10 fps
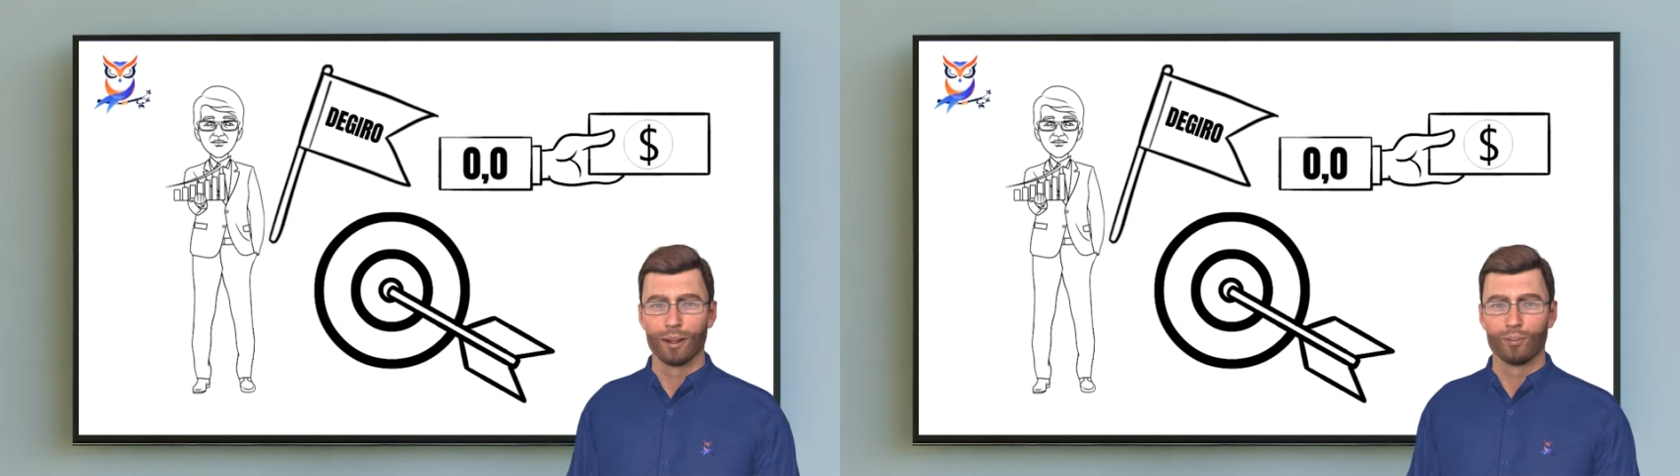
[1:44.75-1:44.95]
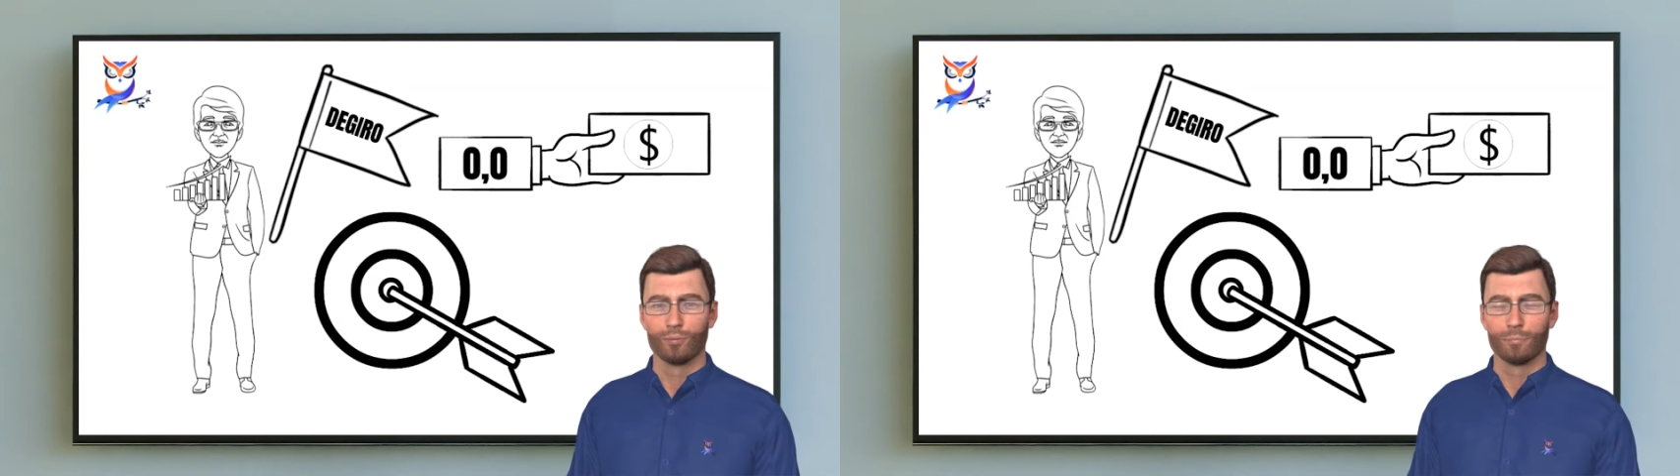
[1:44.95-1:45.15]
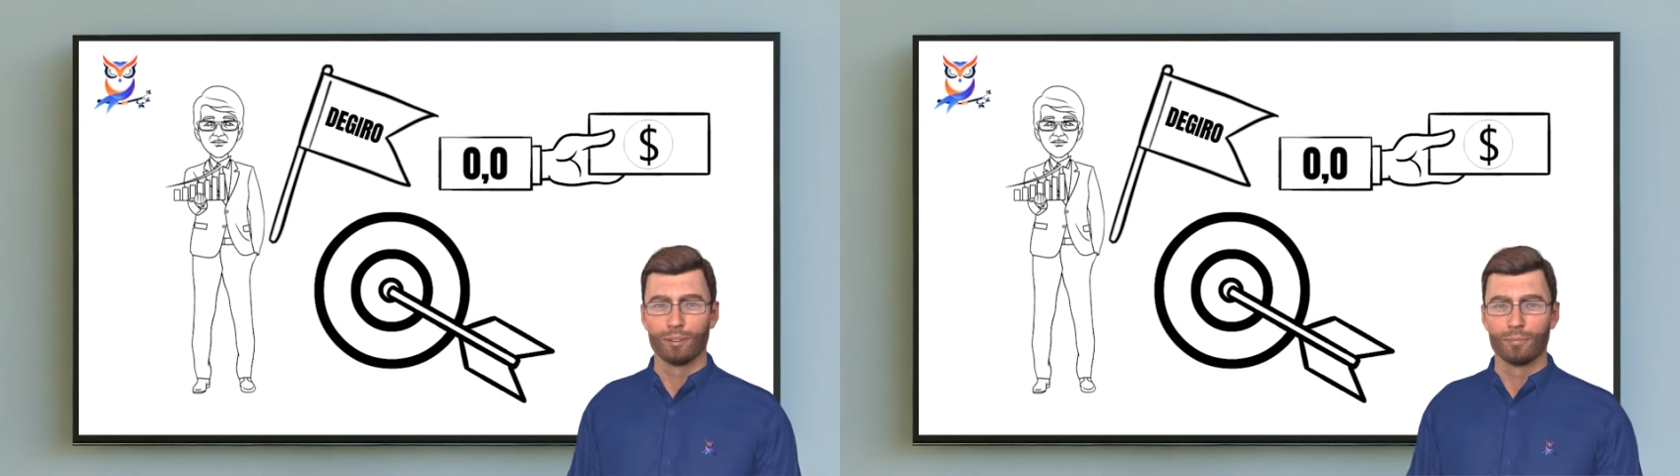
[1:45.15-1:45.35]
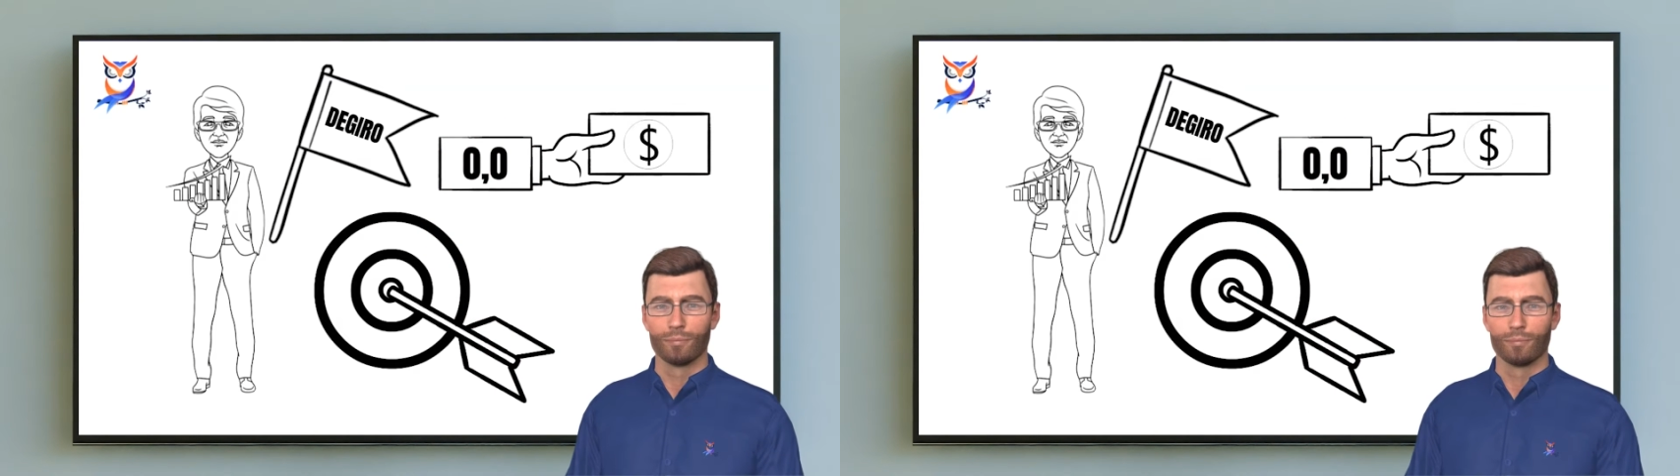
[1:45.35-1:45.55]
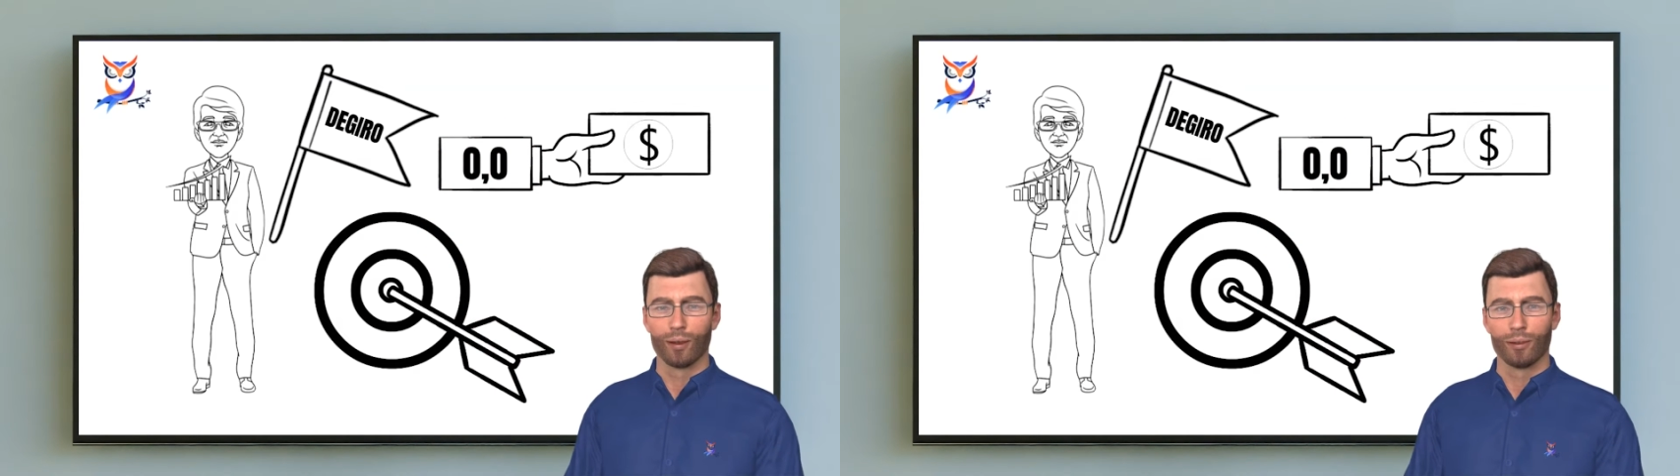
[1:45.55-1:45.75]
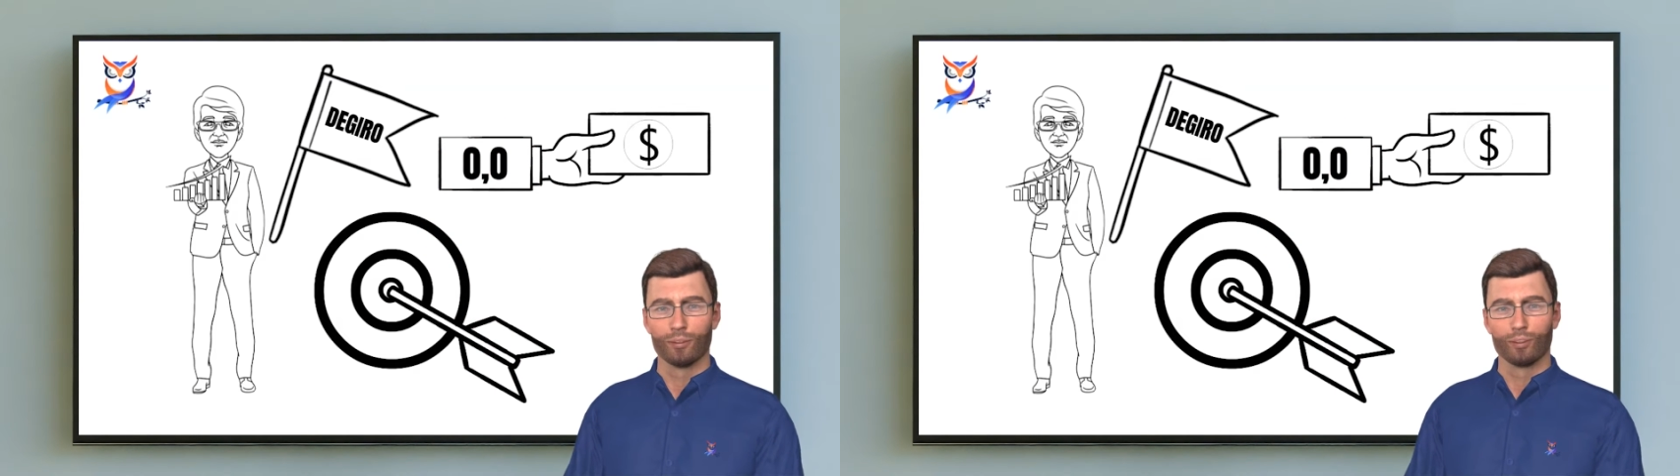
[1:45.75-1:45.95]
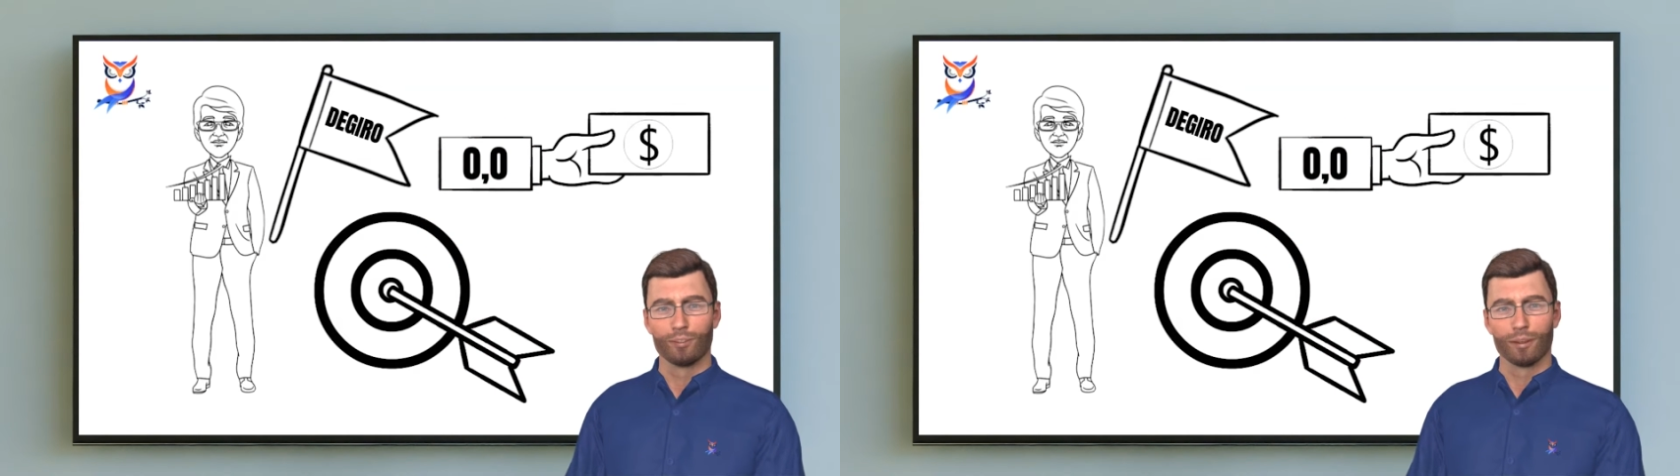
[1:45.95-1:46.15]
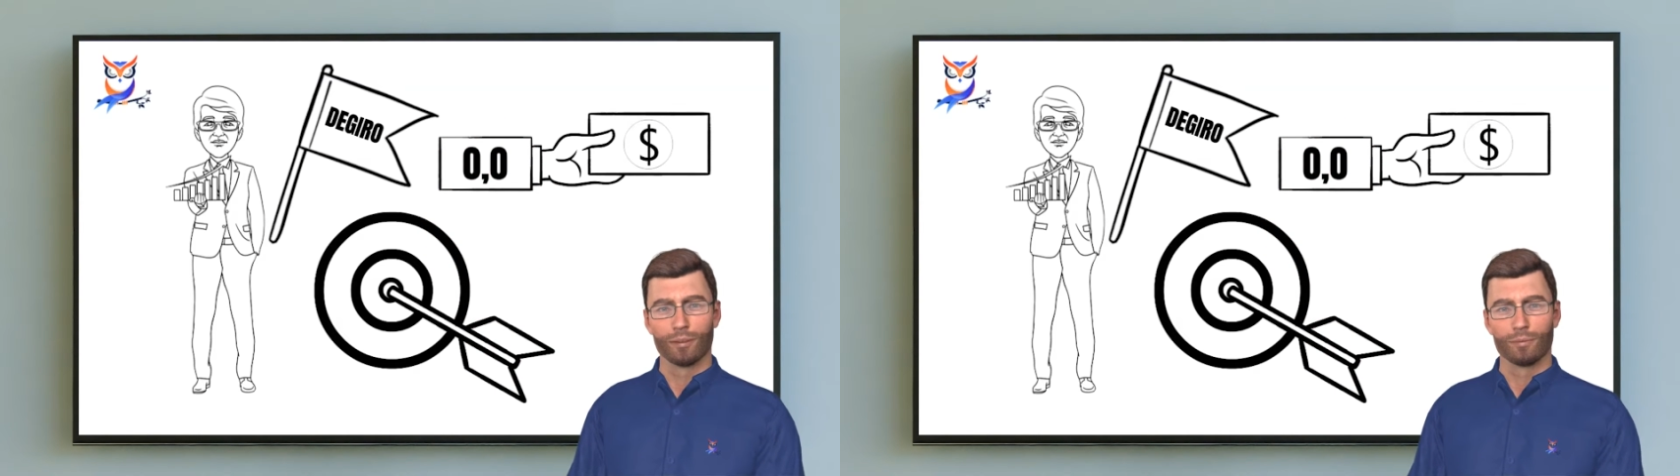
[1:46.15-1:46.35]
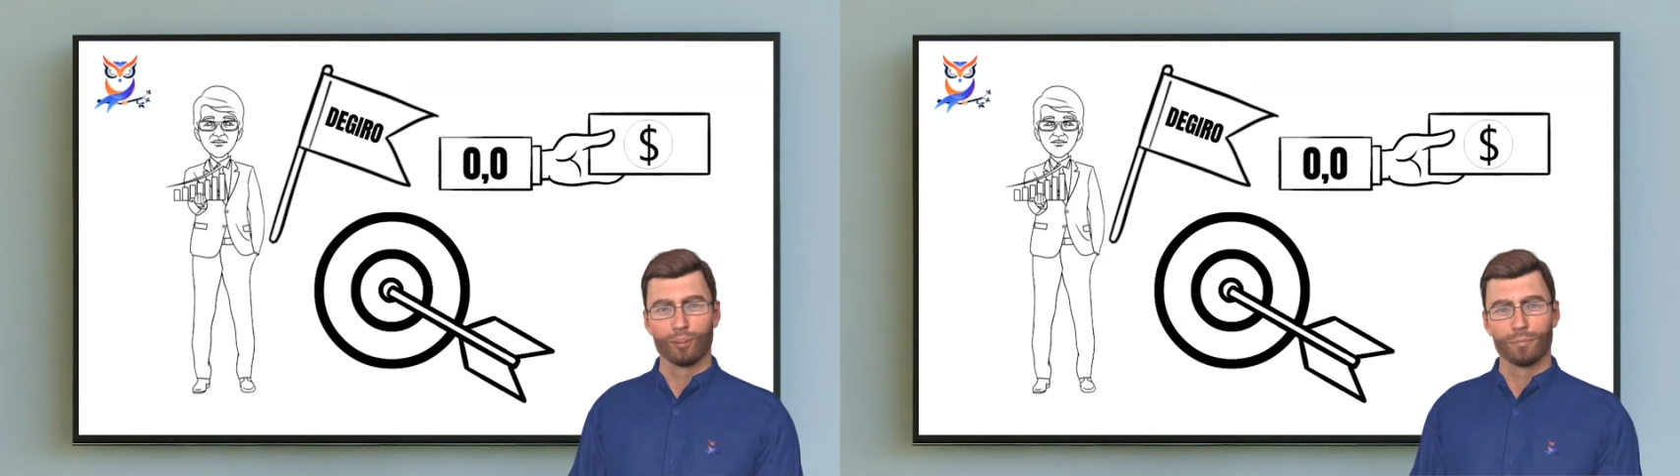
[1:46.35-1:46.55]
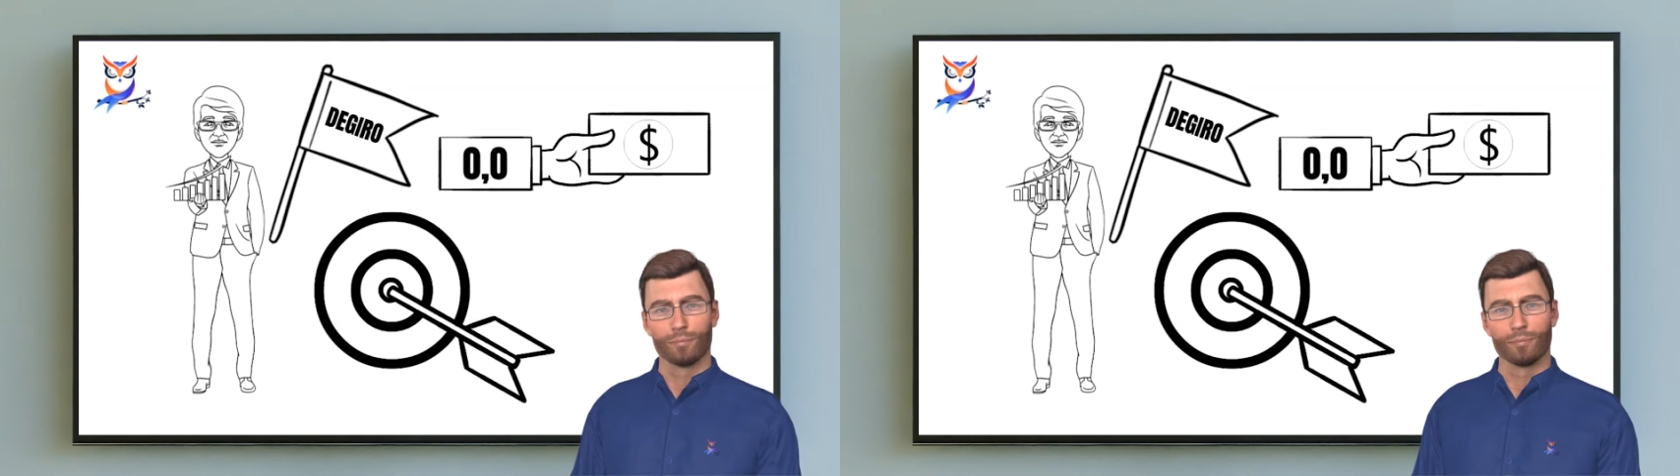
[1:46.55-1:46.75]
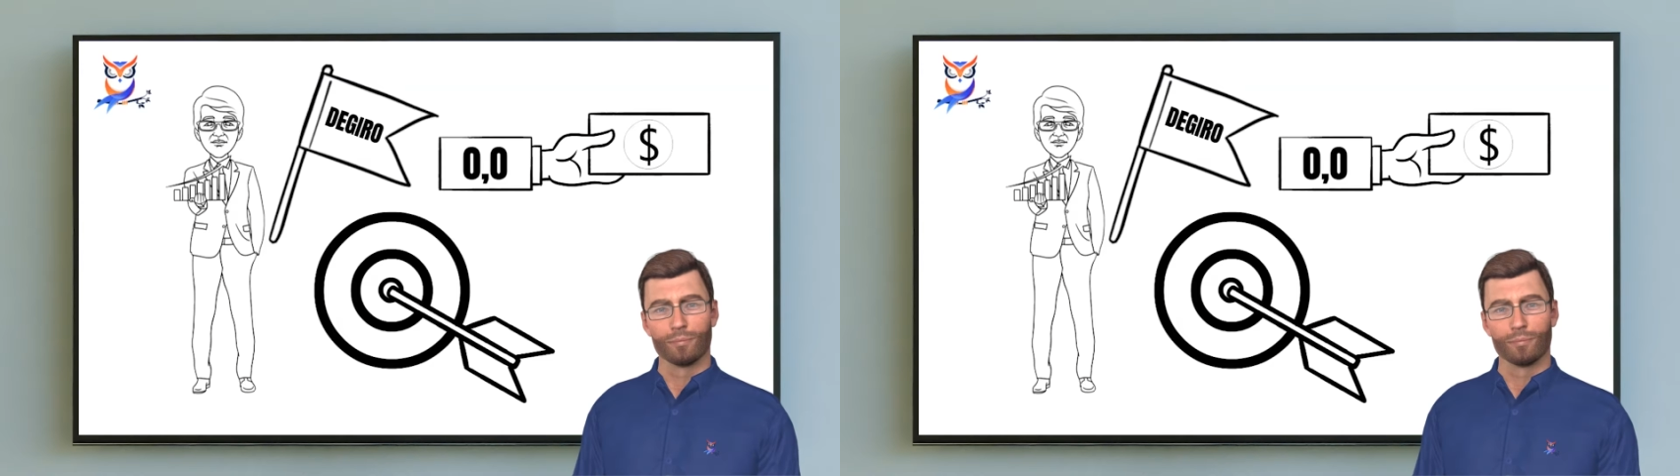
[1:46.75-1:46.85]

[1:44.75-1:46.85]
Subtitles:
investment in an ETF.